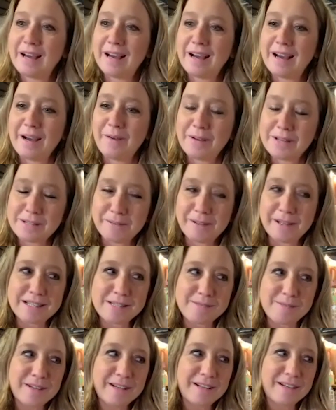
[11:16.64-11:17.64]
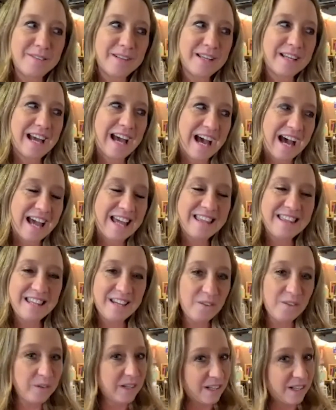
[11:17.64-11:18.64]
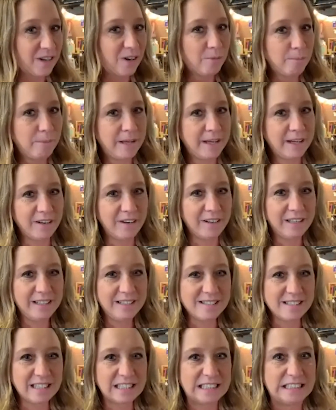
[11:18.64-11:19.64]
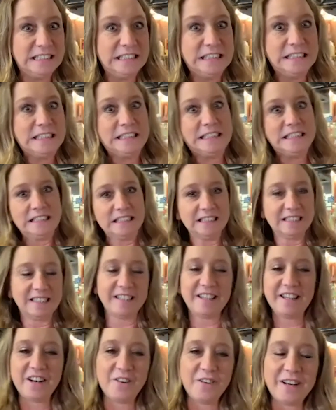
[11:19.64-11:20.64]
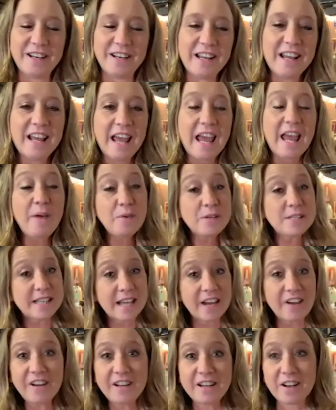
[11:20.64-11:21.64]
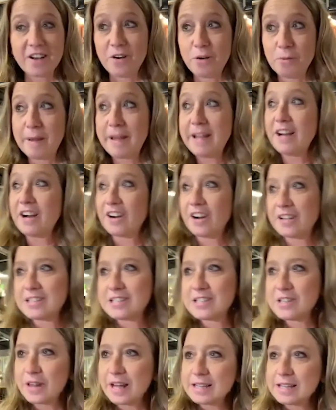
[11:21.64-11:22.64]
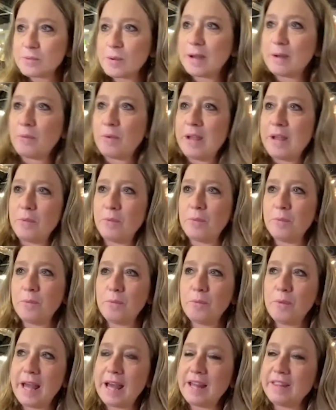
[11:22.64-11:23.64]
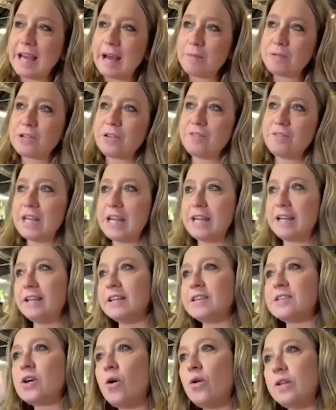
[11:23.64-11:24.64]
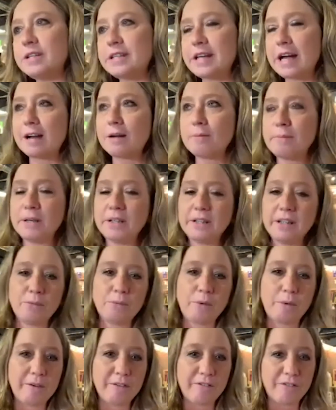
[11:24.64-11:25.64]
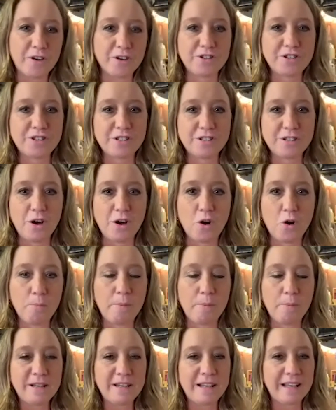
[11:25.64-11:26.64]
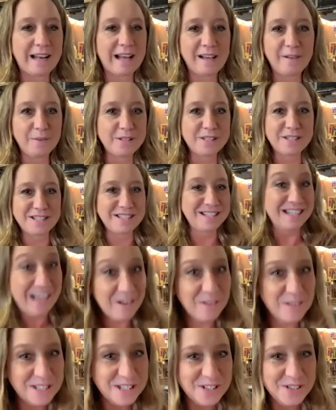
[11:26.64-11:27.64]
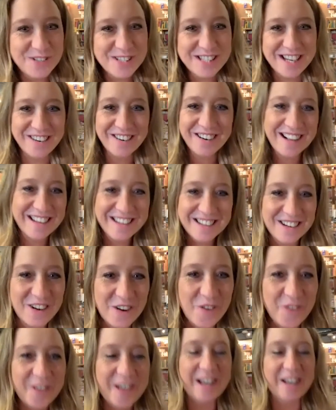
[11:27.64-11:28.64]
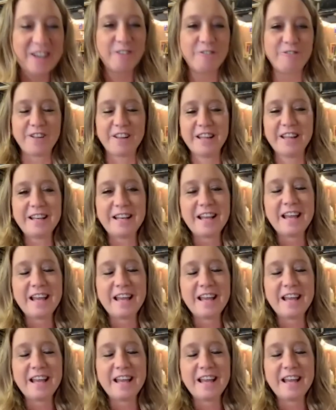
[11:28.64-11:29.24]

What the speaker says: I went to my husband and I'm like, I think we could go bigger. And he's like, you know, and it was scary to go bigger. And so that's why we had the option of taking this whole entire building when we first opened. And I was too scared. I didn't know that I could fill it.